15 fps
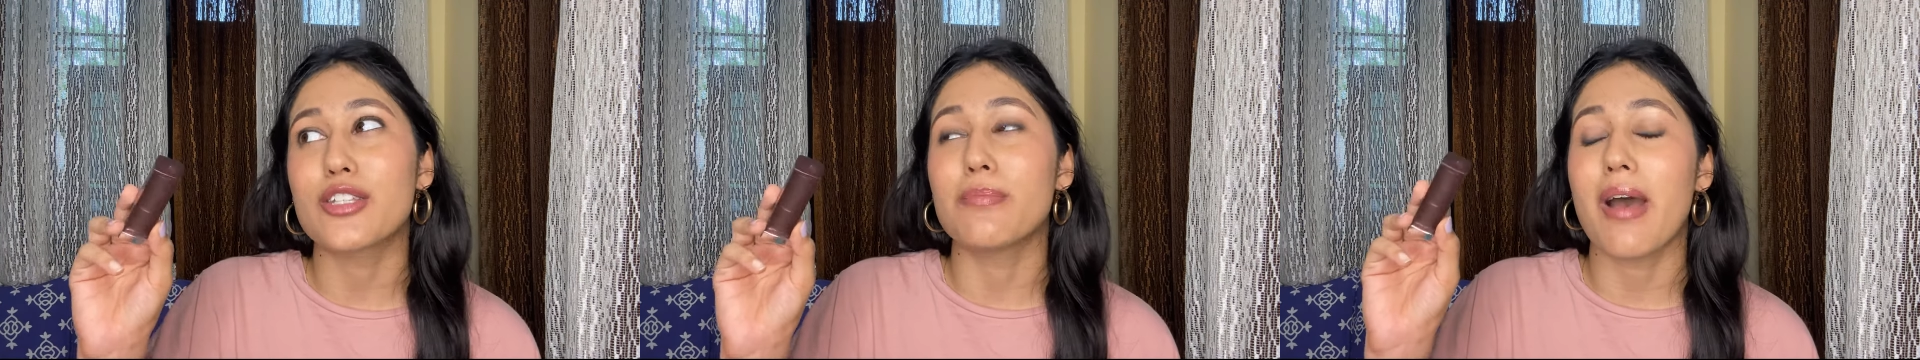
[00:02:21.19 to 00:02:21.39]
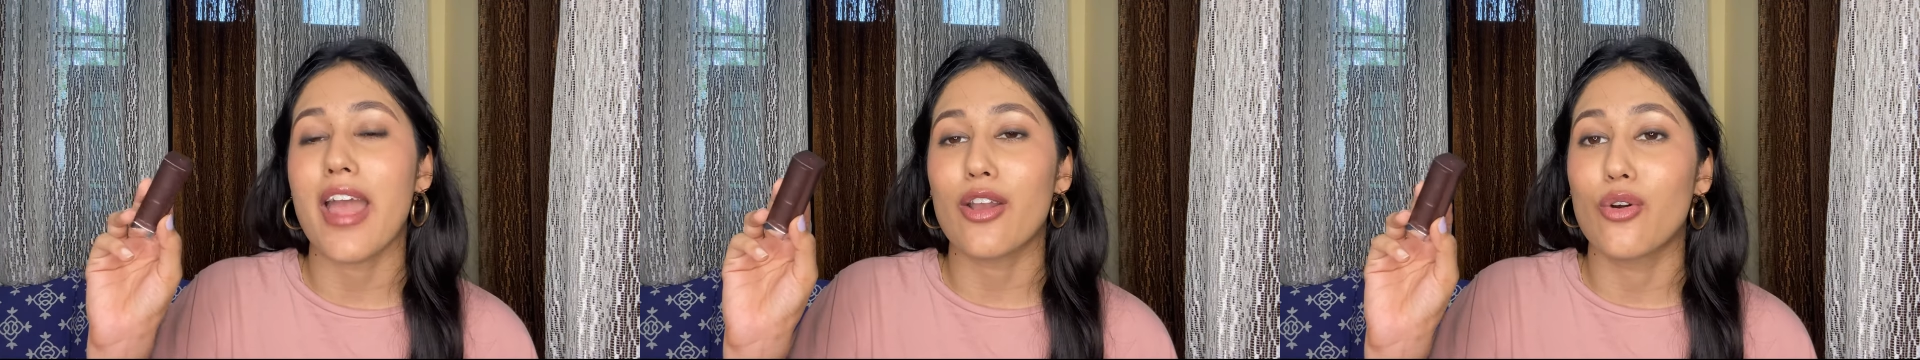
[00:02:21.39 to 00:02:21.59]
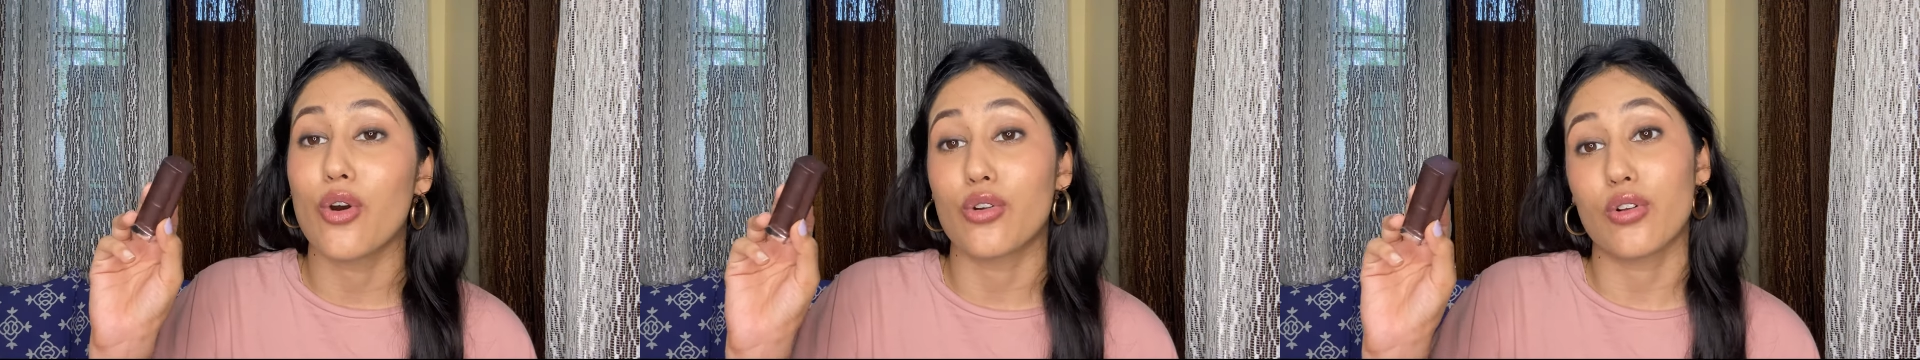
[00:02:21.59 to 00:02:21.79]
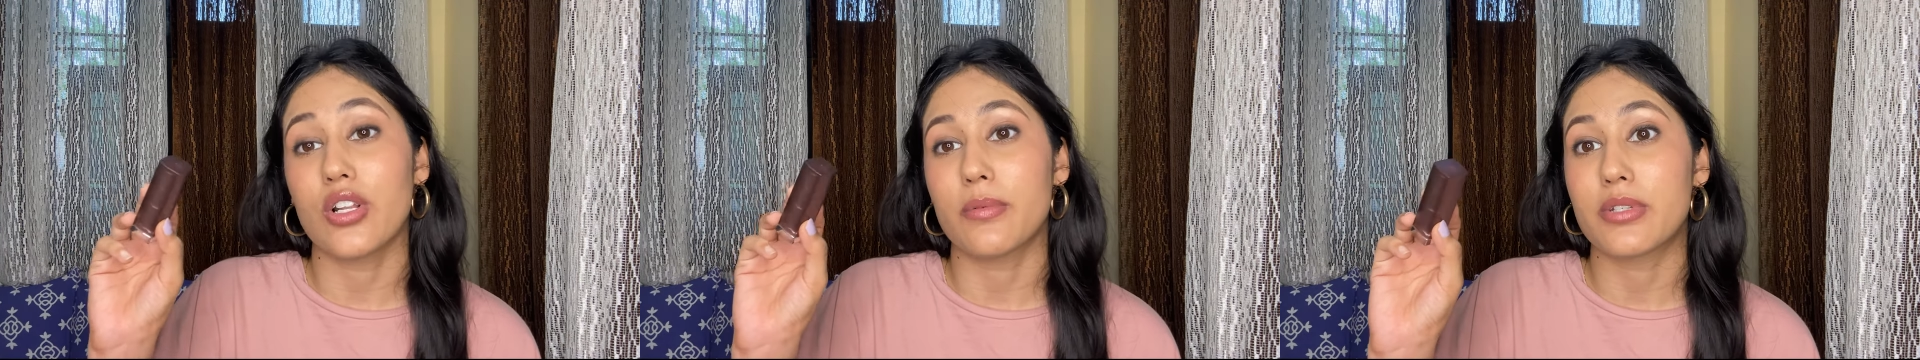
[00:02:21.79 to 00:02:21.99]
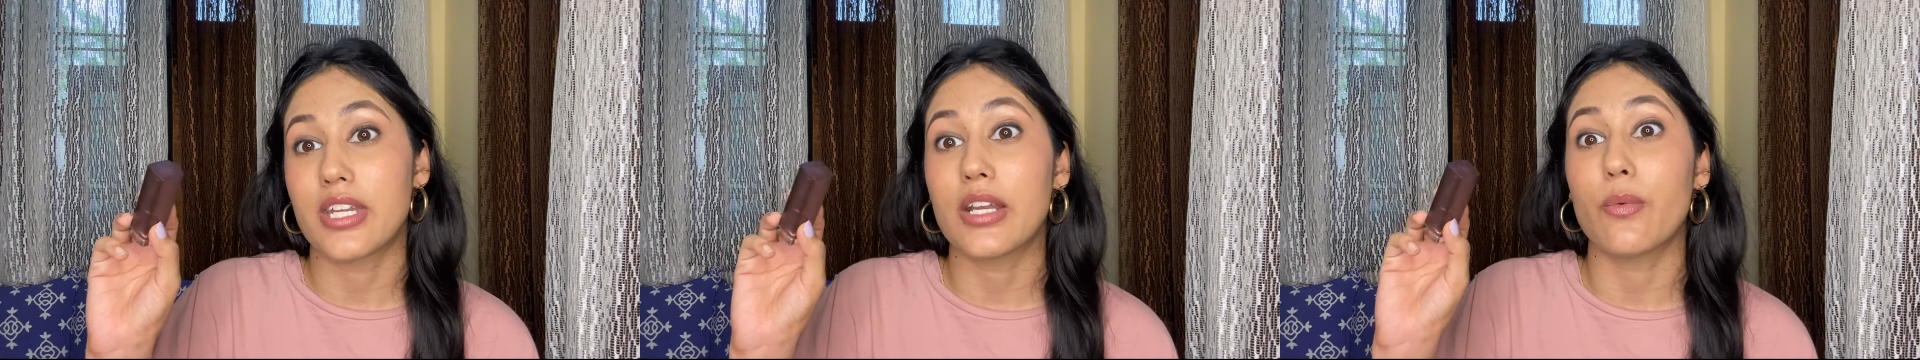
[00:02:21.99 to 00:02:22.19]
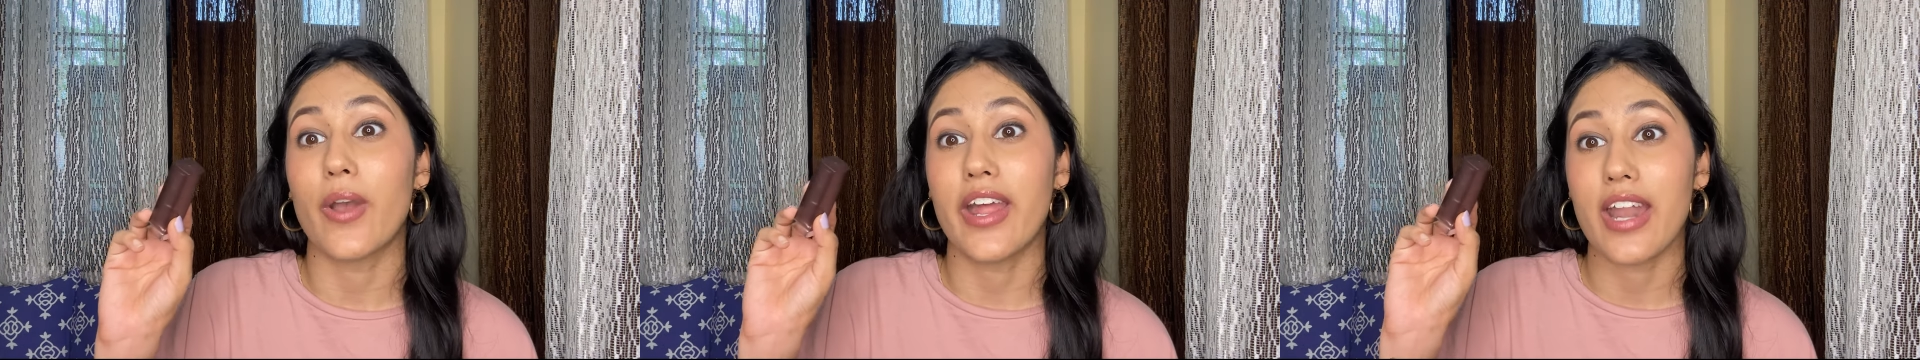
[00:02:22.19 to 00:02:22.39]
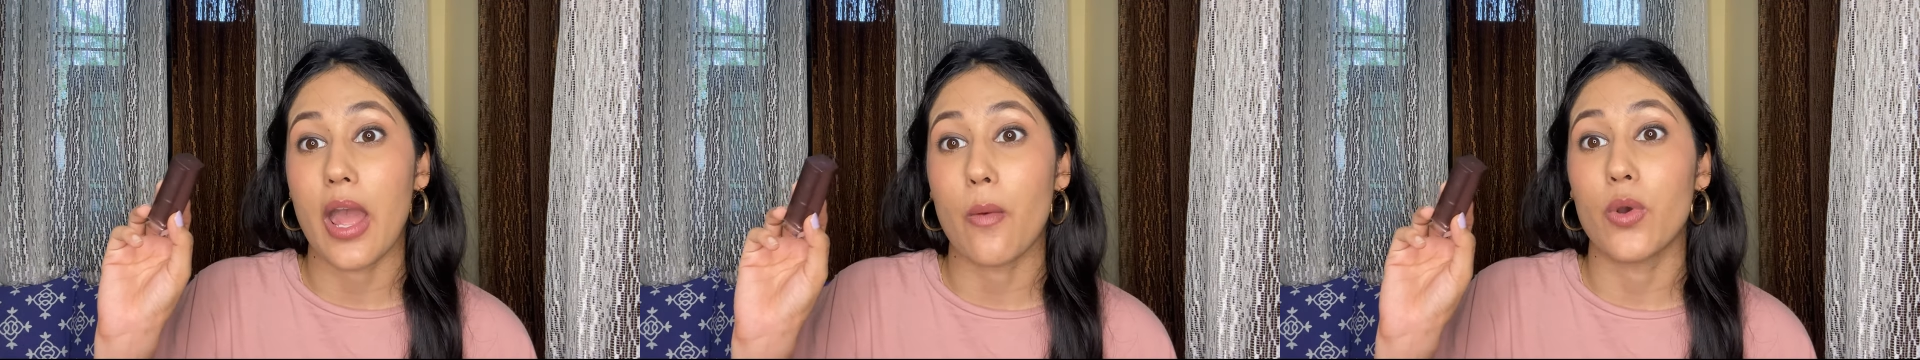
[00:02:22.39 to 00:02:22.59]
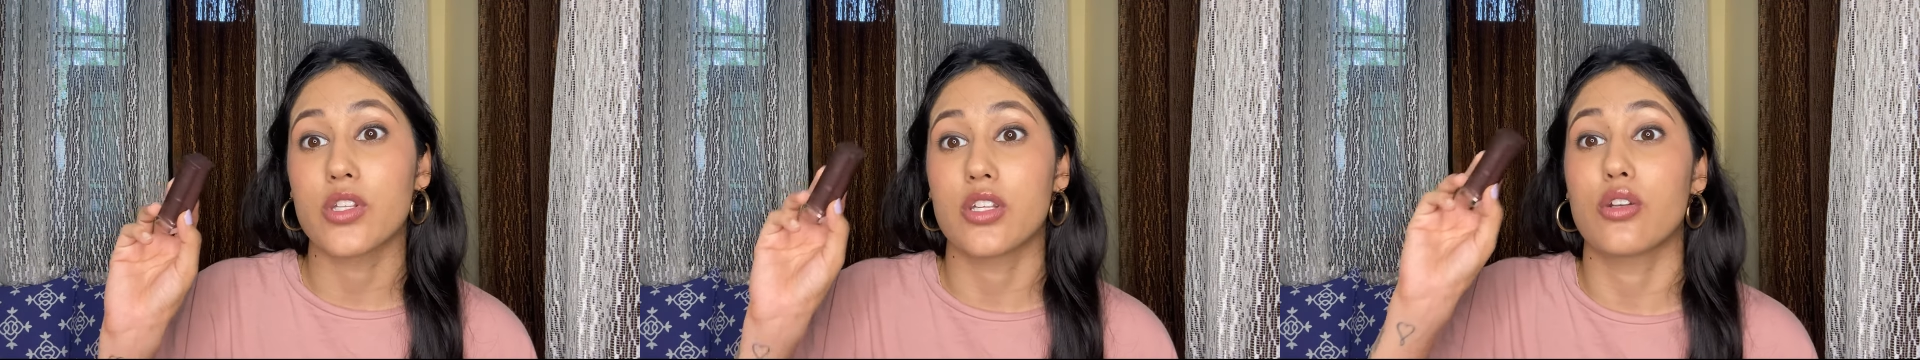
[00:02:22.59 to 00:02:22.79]
my go-to lipstick when I
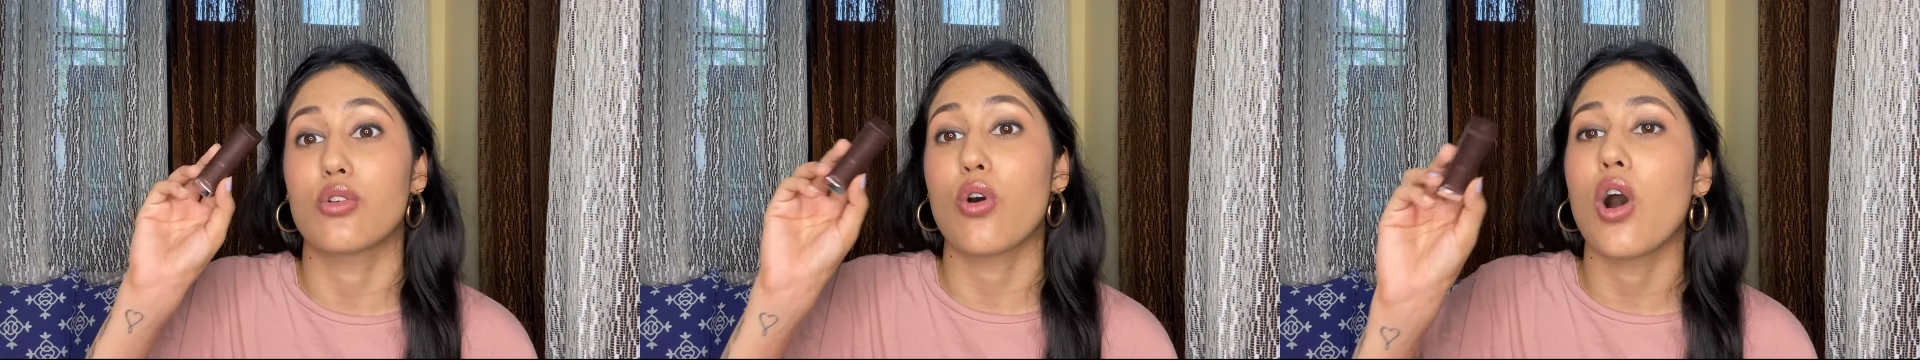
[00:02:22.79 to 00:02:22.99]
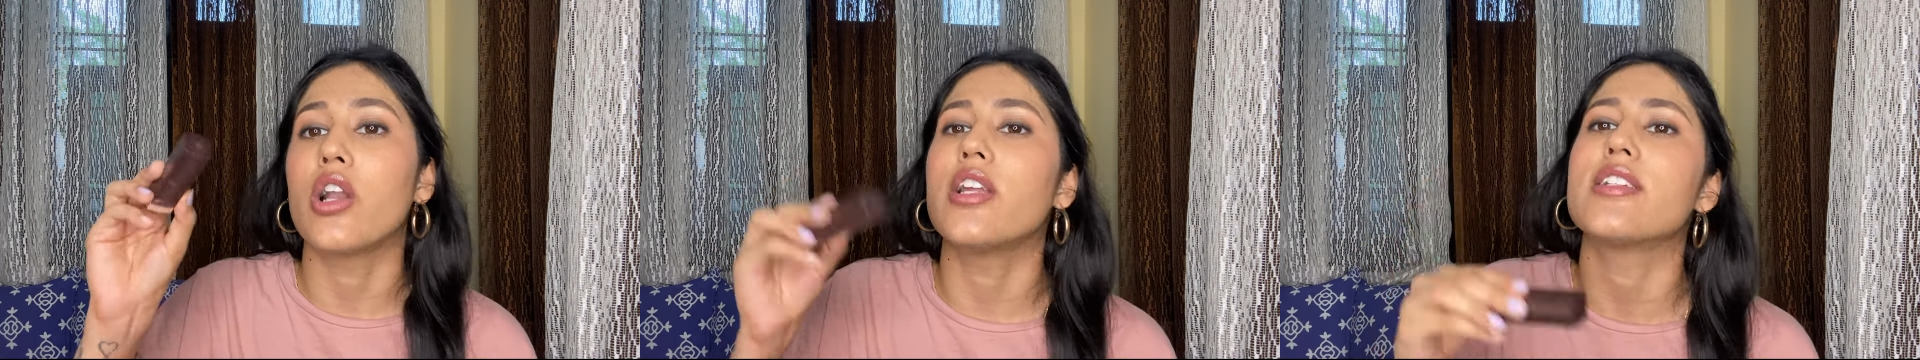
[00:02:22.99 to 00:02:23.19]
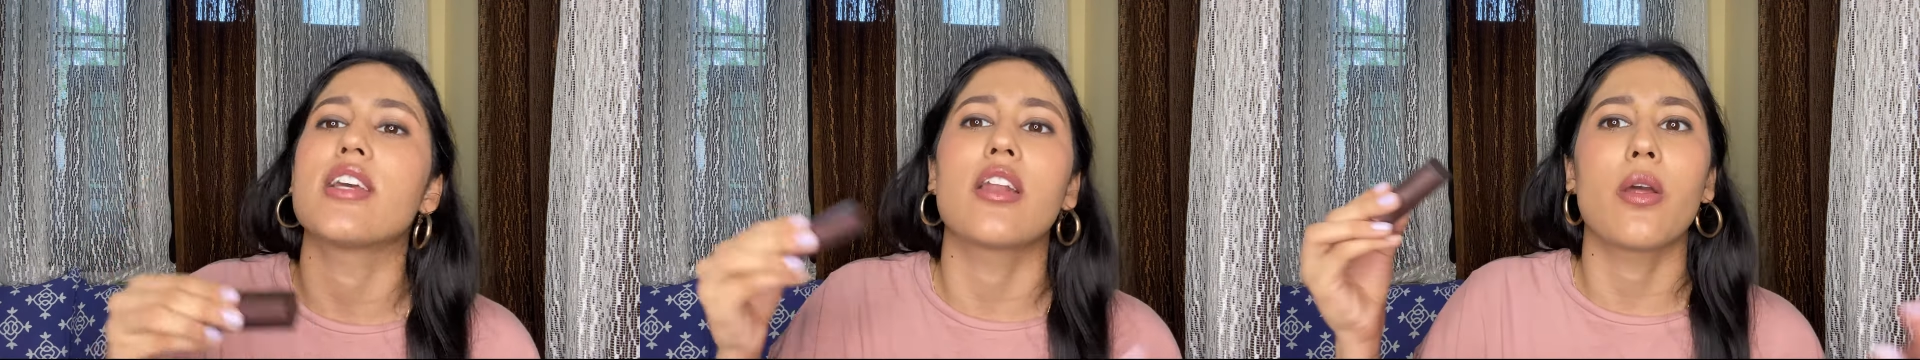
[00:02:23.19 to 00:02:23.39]
was in college and